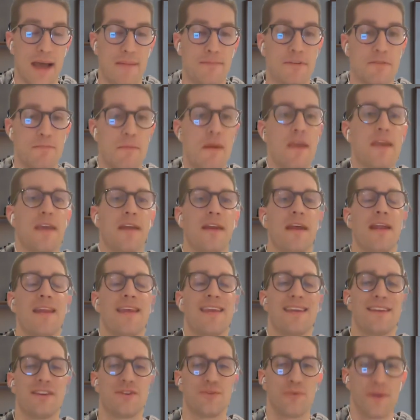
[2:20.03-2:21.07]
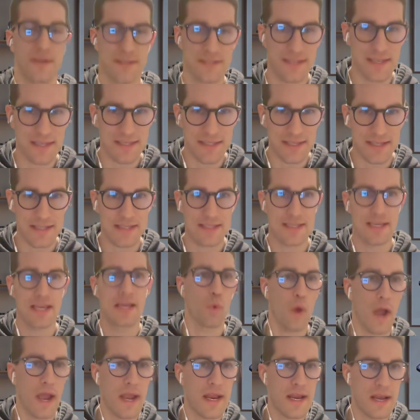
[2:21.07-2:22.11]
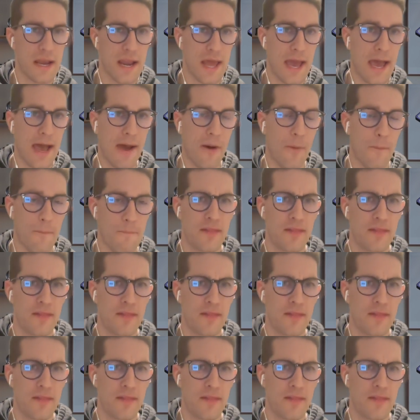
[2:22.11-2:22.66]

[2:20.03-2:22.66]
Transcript: I'm speaking it into existence right now.